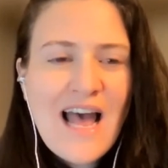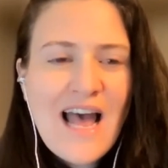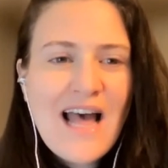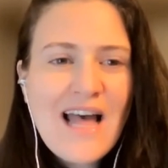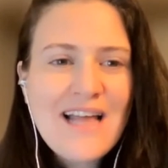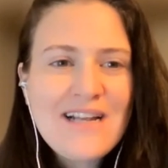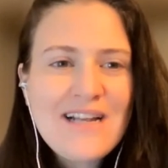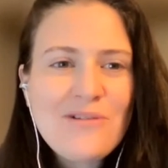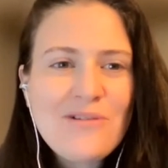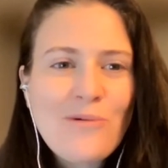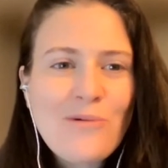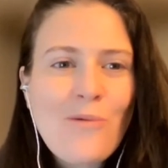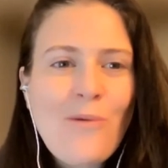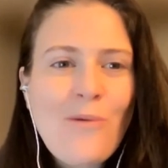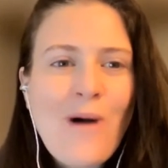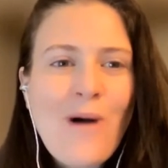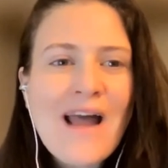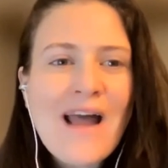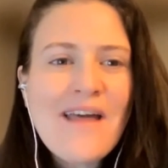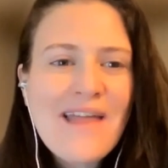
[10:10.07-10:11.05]
And
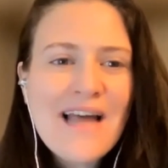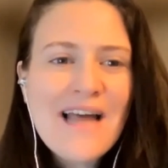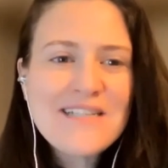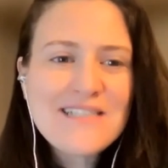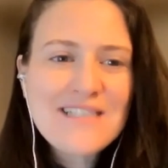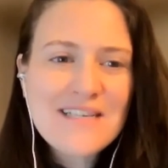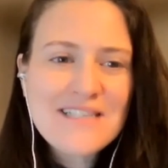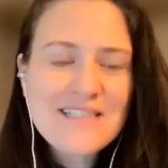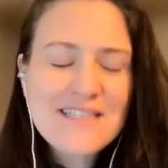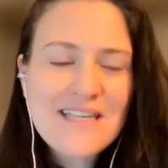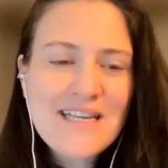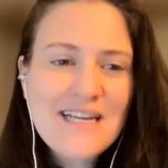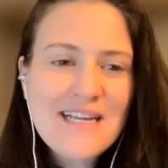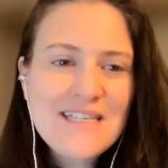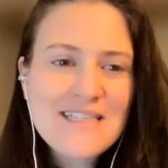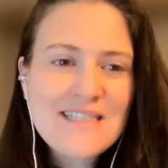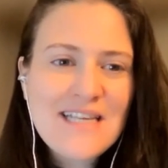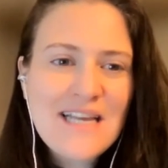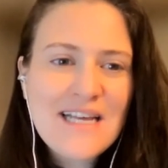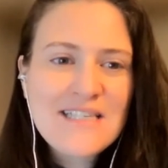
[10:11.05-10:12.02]
why that doesn't
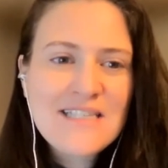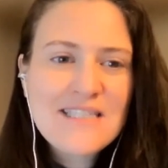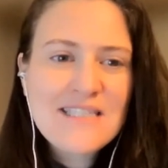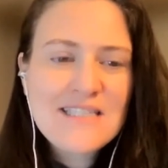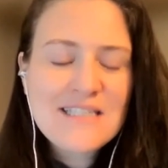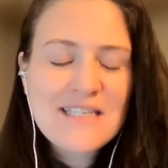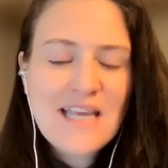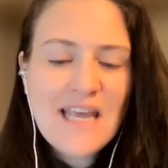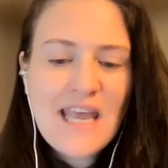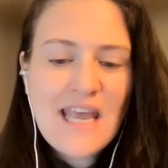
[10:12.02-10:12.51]
exist